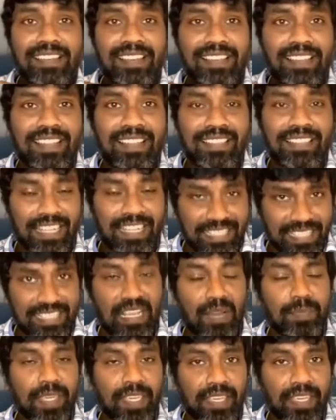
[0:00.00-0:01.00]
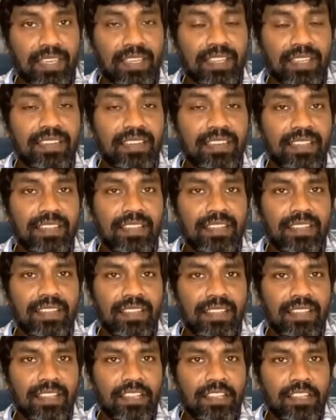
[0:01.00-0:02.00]
the next season
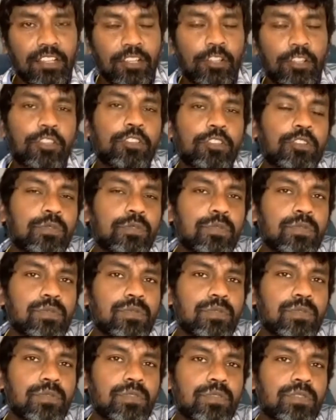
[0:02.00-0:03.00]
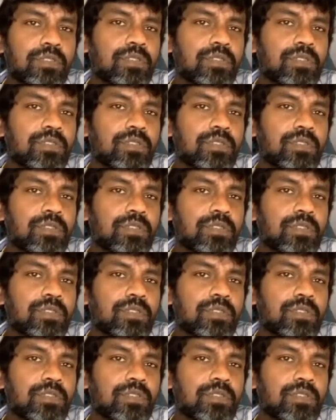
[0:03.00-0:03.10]
that's coming in,